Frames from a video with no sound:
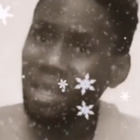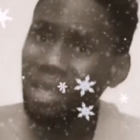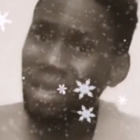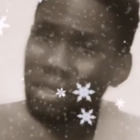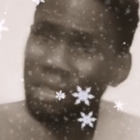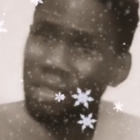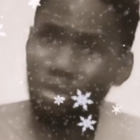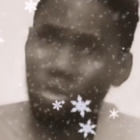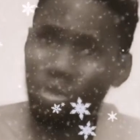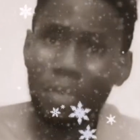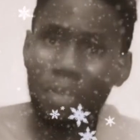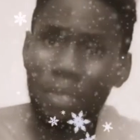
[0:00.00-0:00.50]

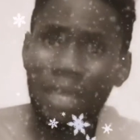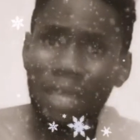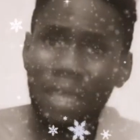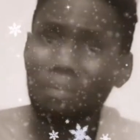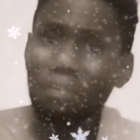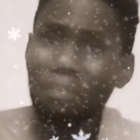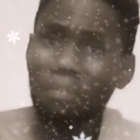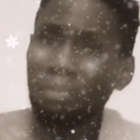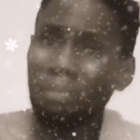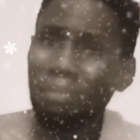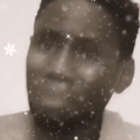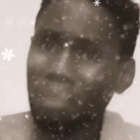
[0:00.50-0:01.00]
Don't make it
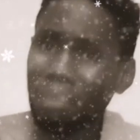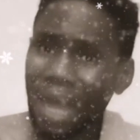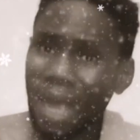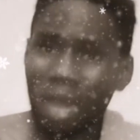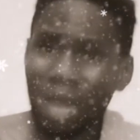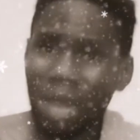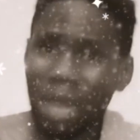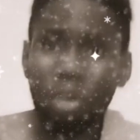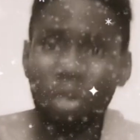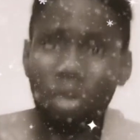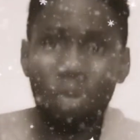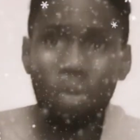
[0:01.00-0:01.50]
black
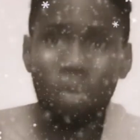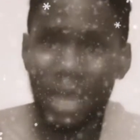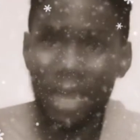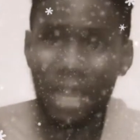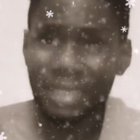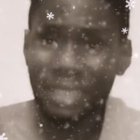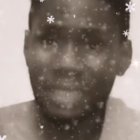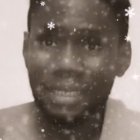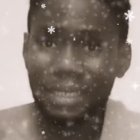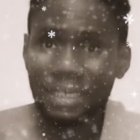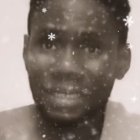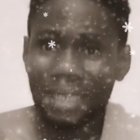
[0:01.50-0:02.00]
or
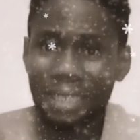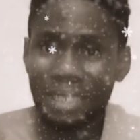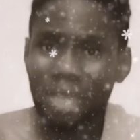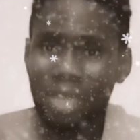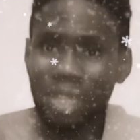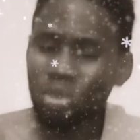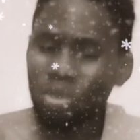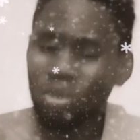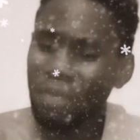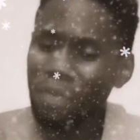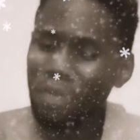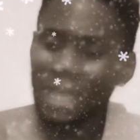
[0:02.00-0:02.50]
white.
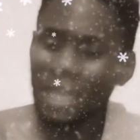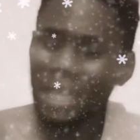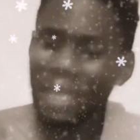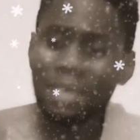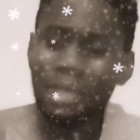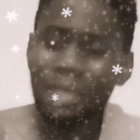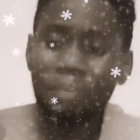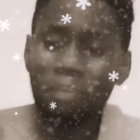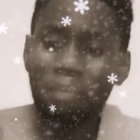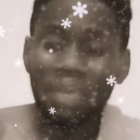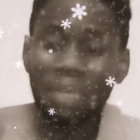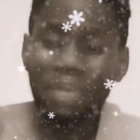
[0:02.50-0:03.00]
Don't make
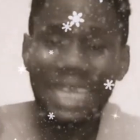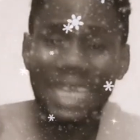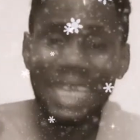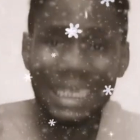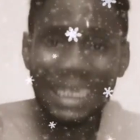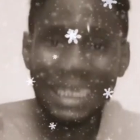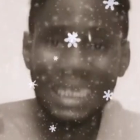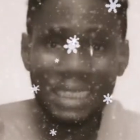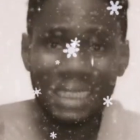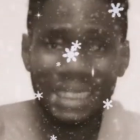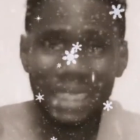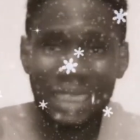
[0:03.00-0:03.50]
it plain.
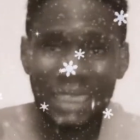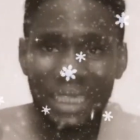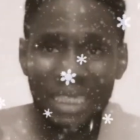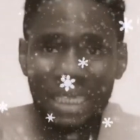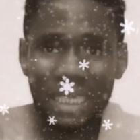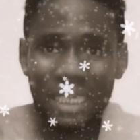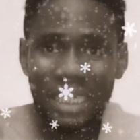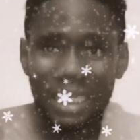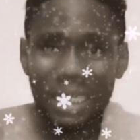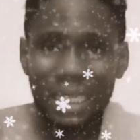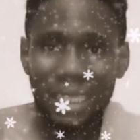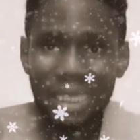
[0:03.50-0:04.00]

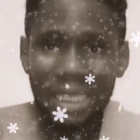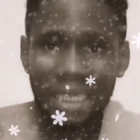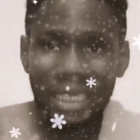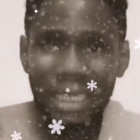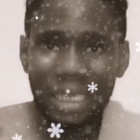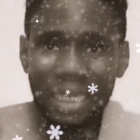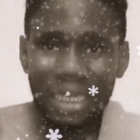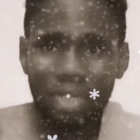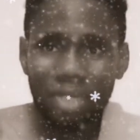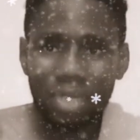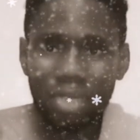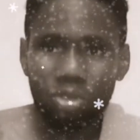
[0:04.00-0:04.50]

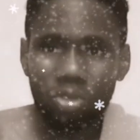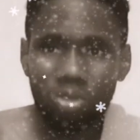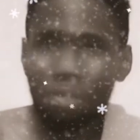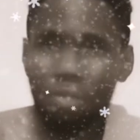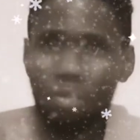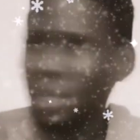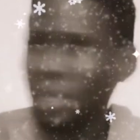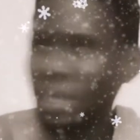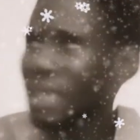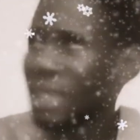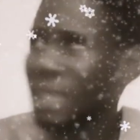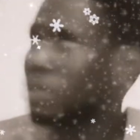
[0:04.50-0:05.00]
Don't
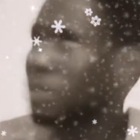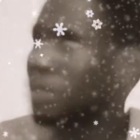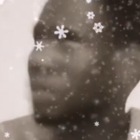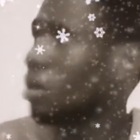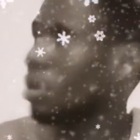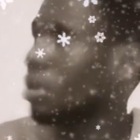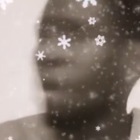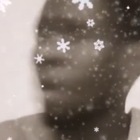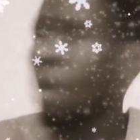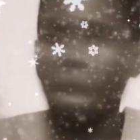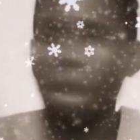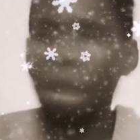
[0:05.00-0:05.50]
make it
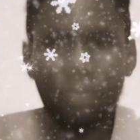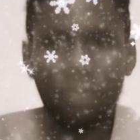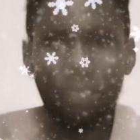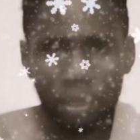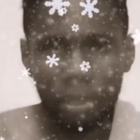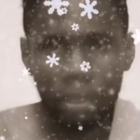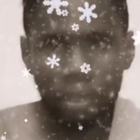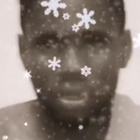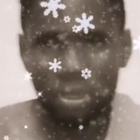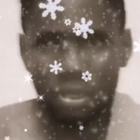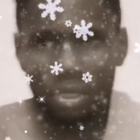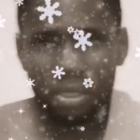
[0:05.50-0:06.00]

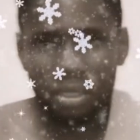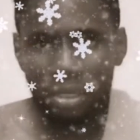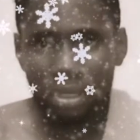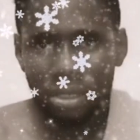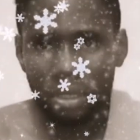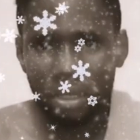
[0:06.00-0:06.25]
obvious.